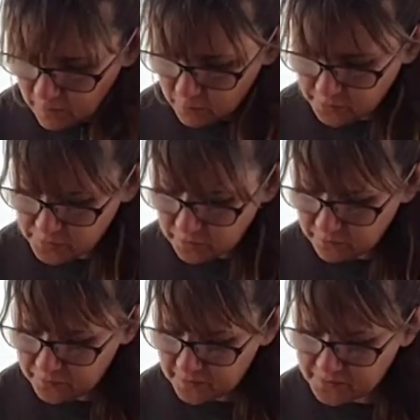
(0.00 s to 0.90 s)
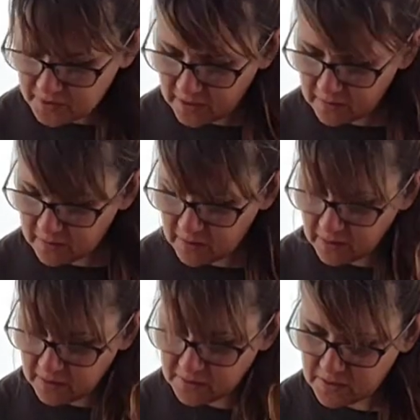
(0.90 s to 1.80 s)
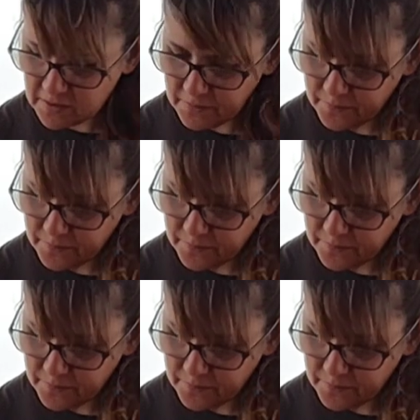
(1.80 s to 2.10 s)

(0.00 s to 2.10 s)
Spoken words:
we're doing 15 of these.